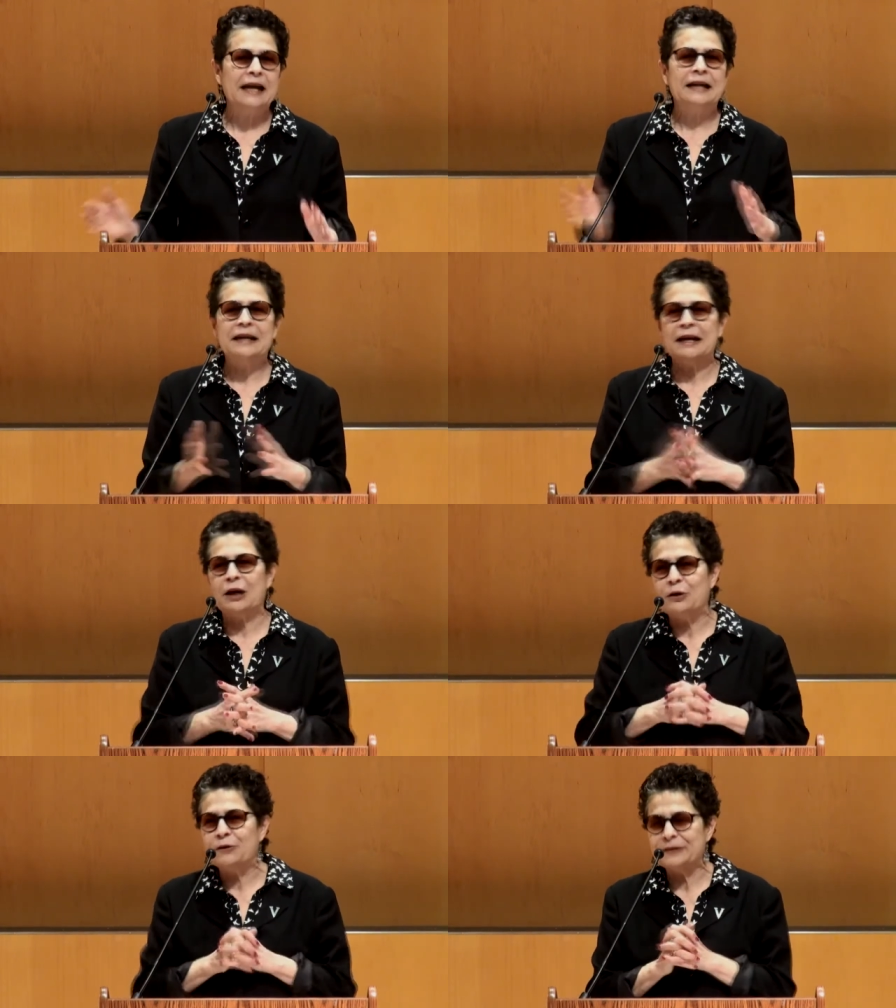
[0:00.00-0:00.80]
And
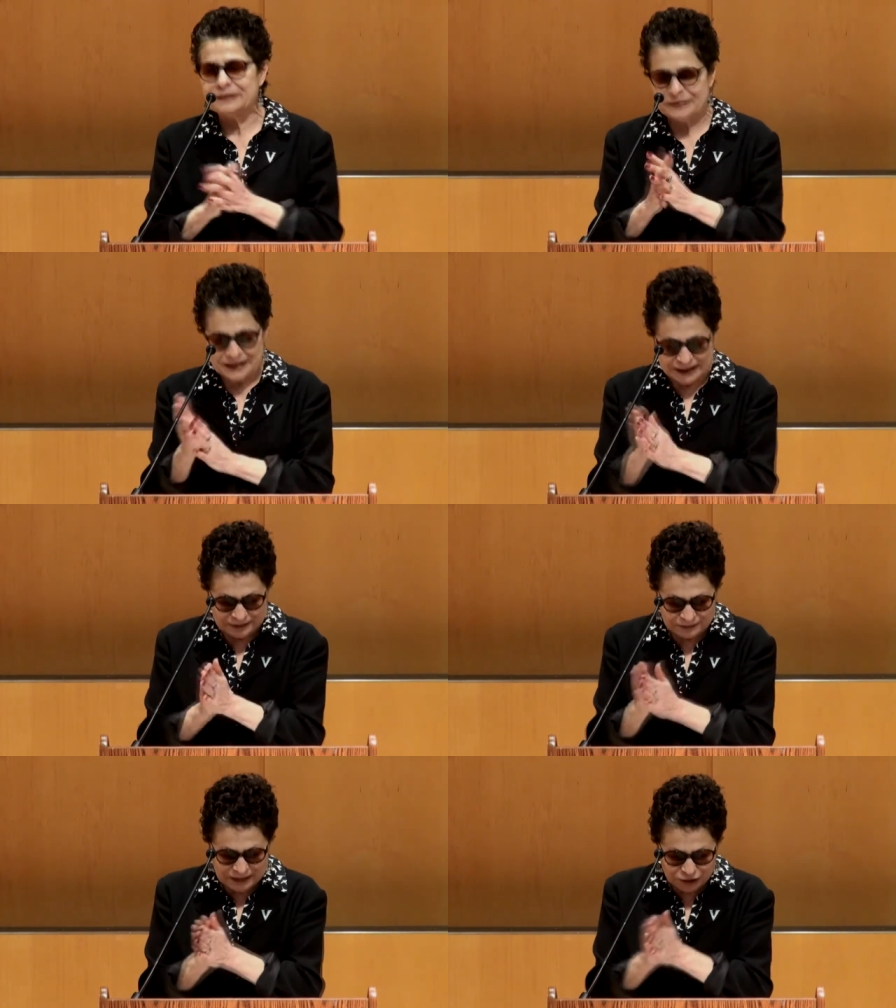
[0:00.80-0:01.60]
now, I
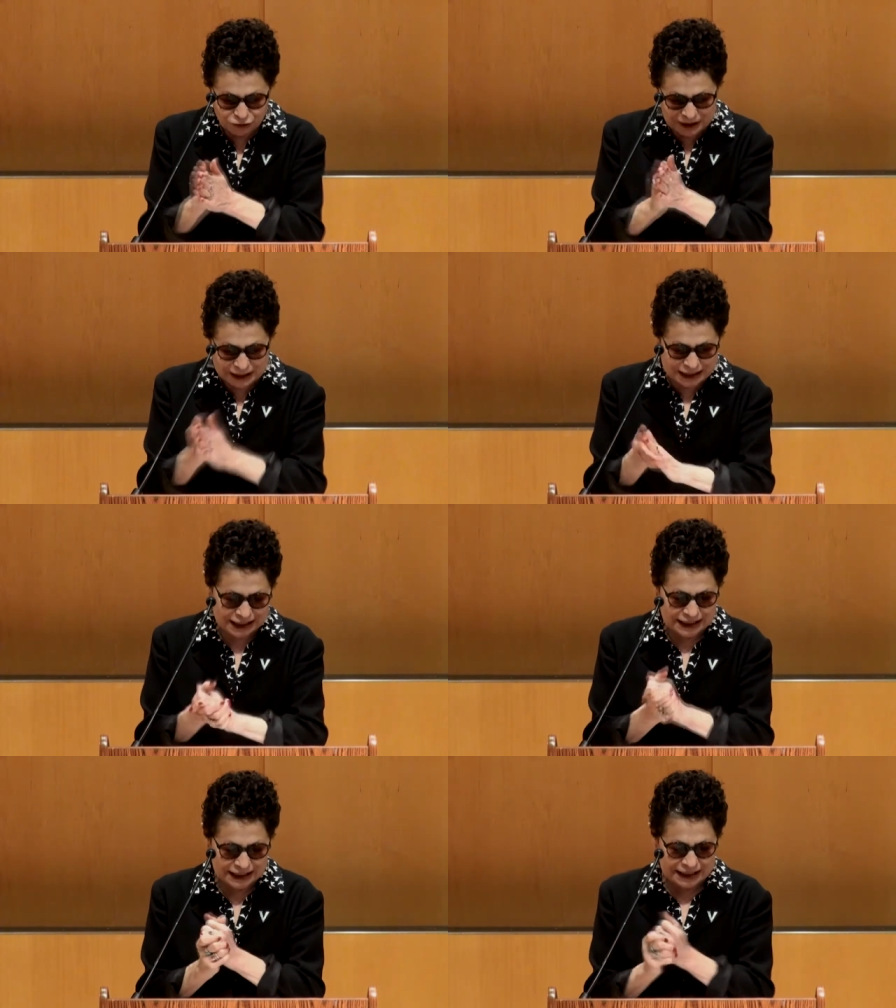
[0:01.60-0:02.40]
get my treat.